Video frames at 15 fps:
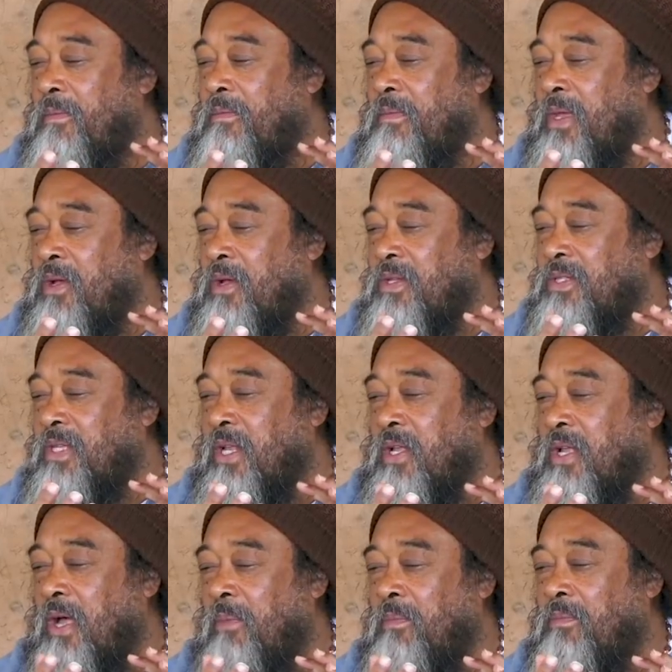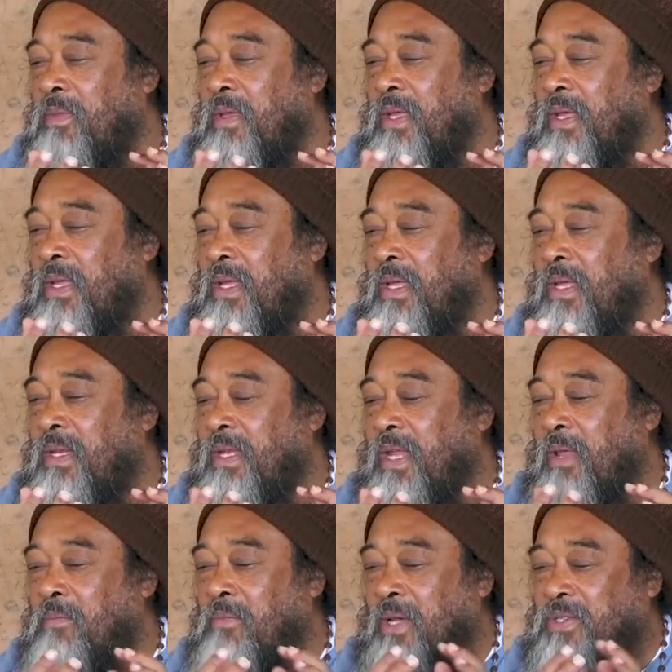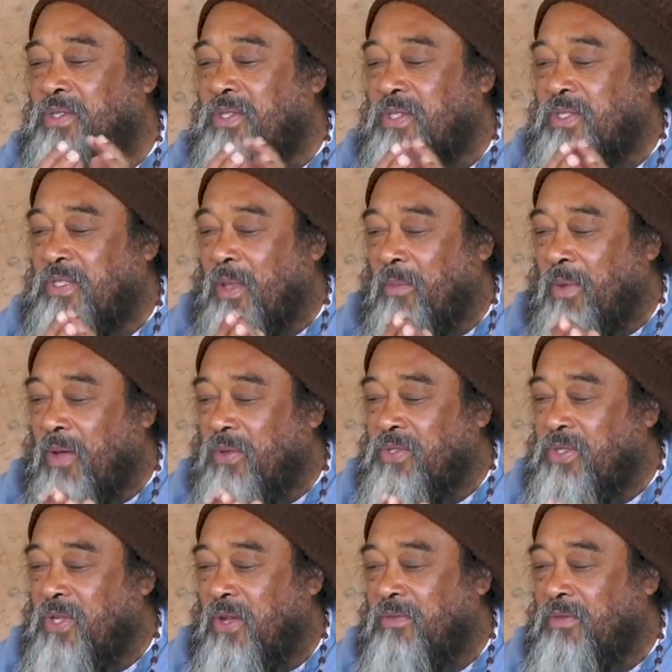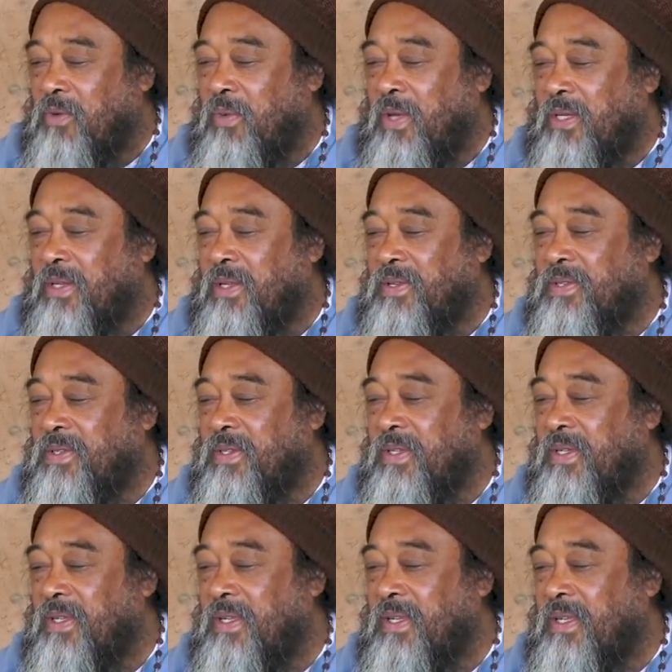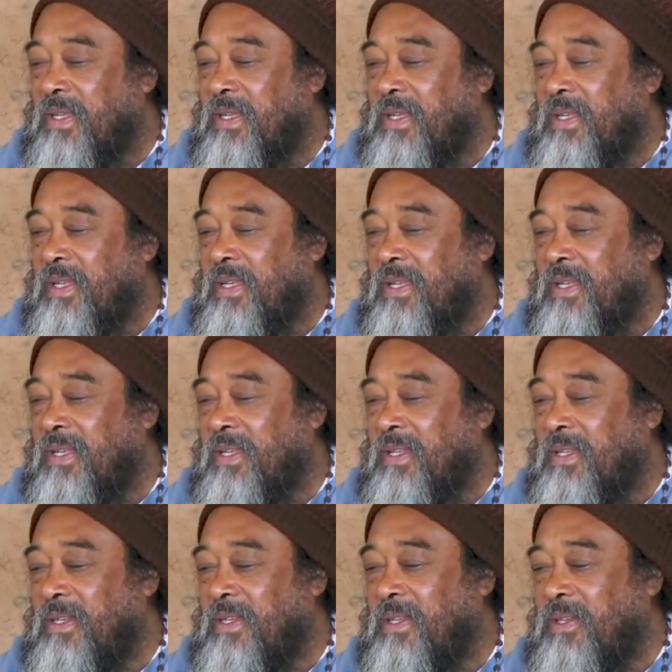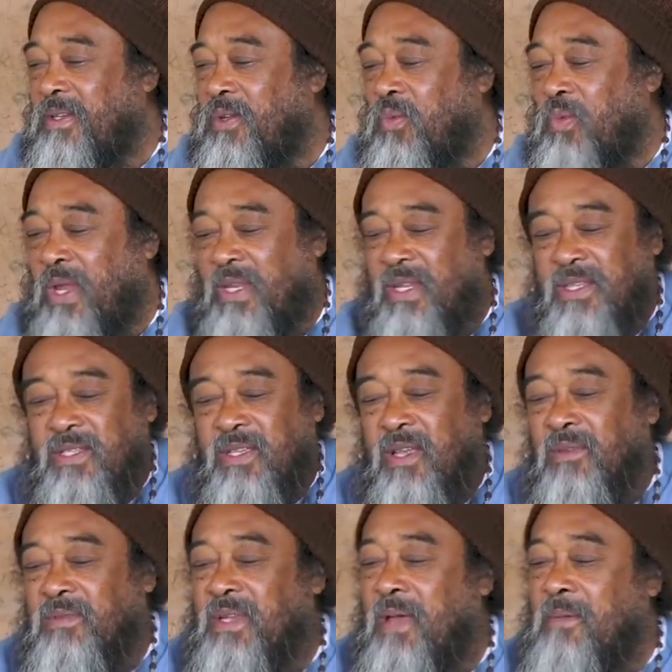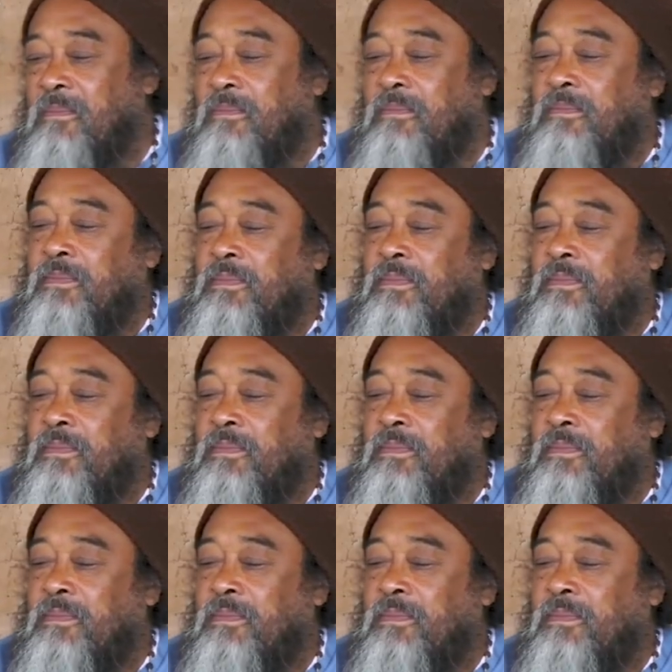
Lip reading: Because they must somehow serve the witness. And the witnessing of them,